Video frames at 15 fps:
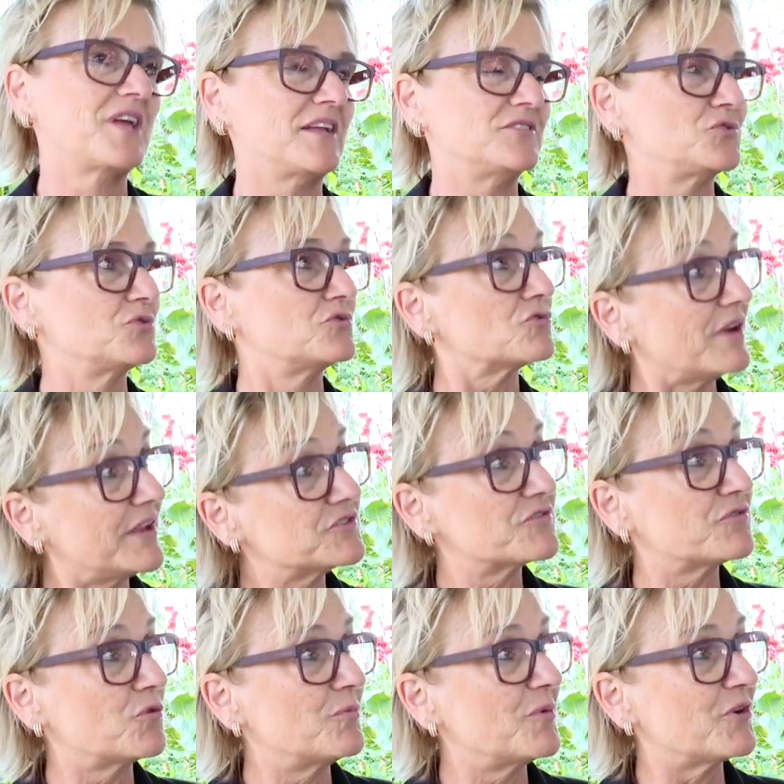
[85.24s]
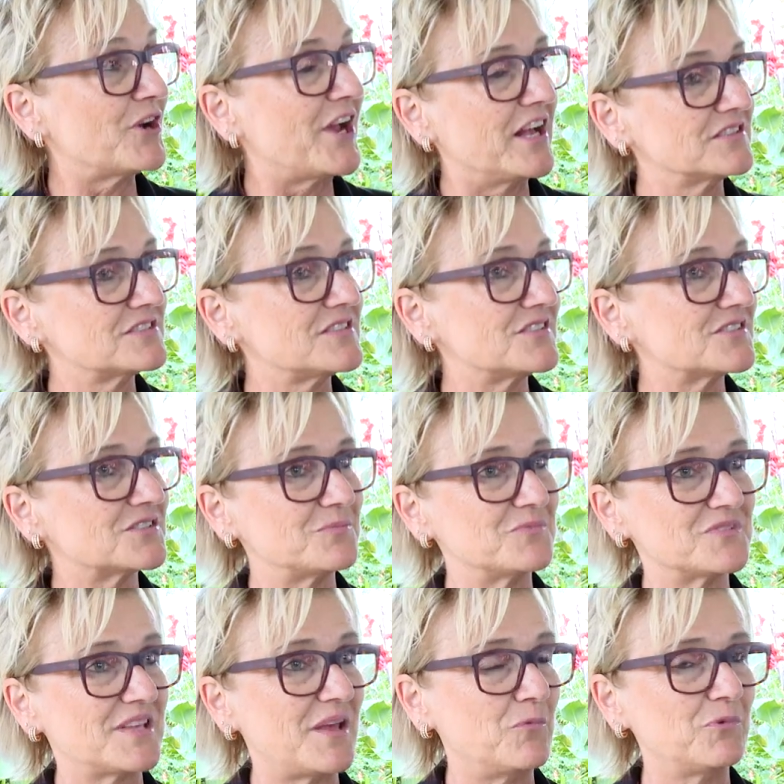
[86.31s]
that to transform our health
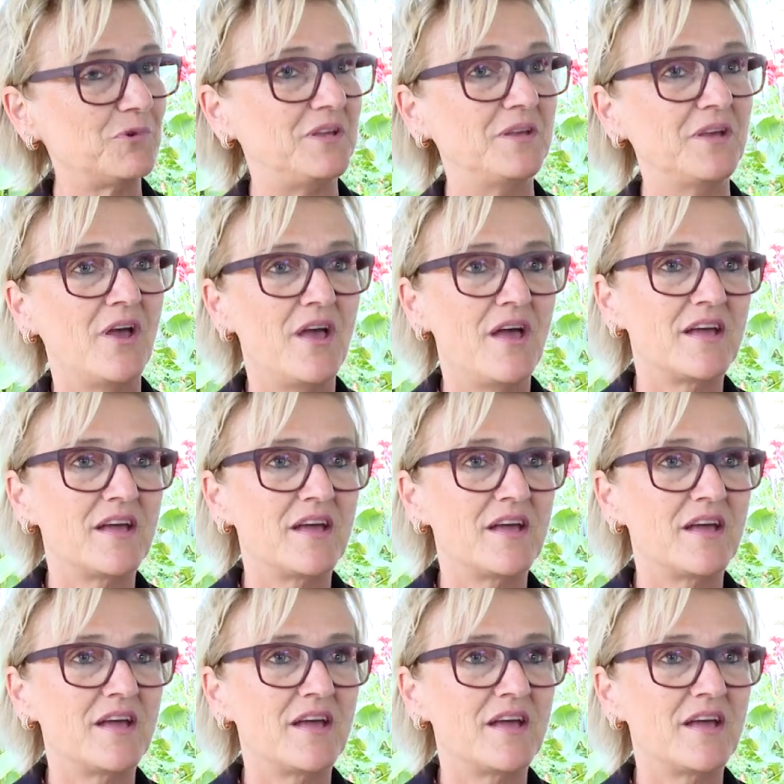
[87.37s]
systems, that we